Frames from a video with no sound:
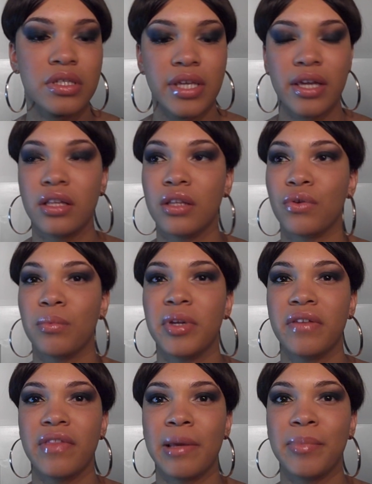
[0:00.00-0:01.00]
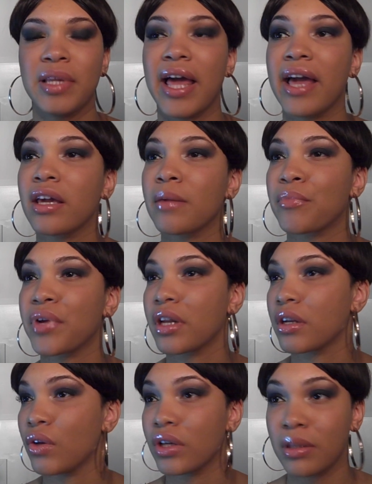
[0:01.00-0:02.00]
Take a little bit of that black and bring
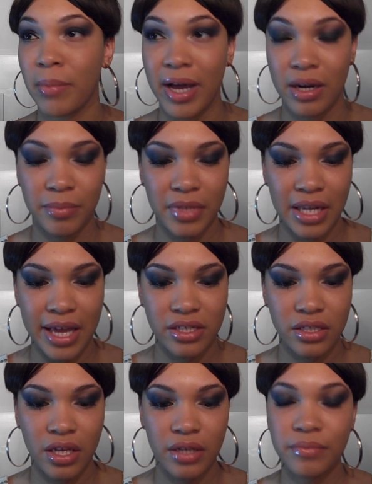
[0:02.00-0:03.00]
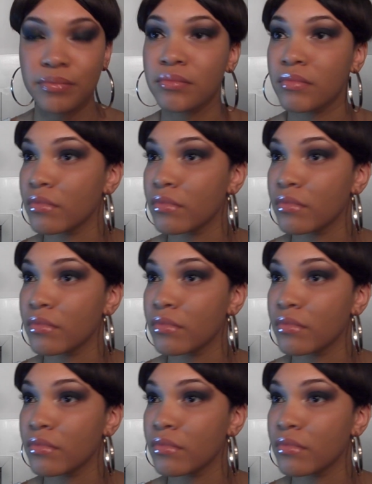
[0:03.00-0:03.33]
it along the bottom of the lash line.